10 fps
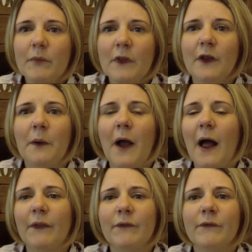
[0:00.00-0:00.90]
You know,
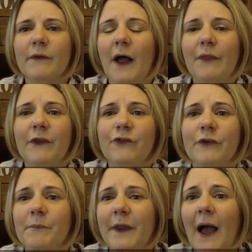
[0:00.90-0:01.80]
and this
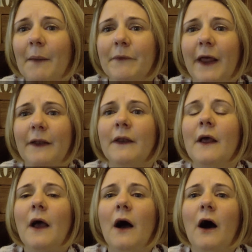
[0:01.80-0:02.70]
shouldn't be happening.
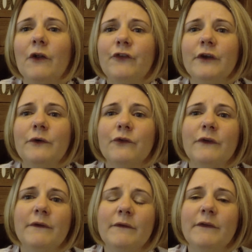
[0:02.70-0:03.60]
Our
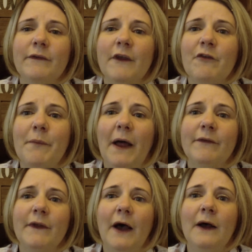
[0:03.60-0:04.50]
children deserve
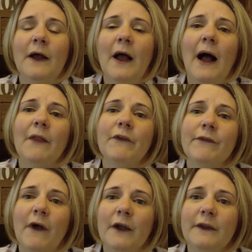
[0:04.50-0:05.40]
better, and the
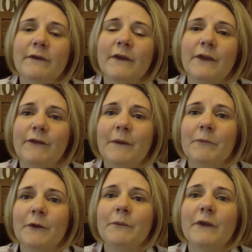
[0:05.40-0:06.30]
signs and the
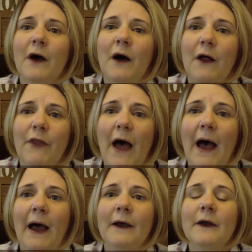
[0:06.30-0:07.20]
symptoms are
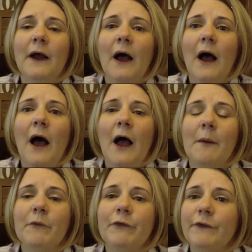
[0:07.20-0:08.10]
there
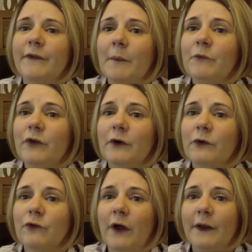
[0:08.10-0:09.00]
for some
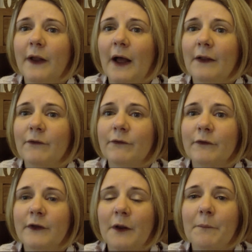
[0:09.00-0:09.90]
children, and
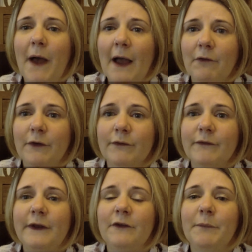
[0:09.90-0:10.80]
you know, parents
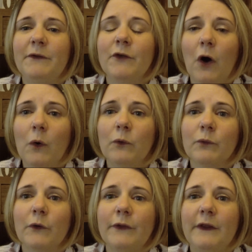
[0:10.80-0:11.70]
need to be told
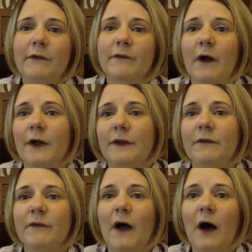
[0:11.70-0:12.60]
what these
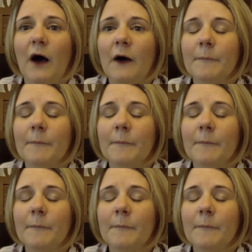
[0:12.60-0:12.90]
signs are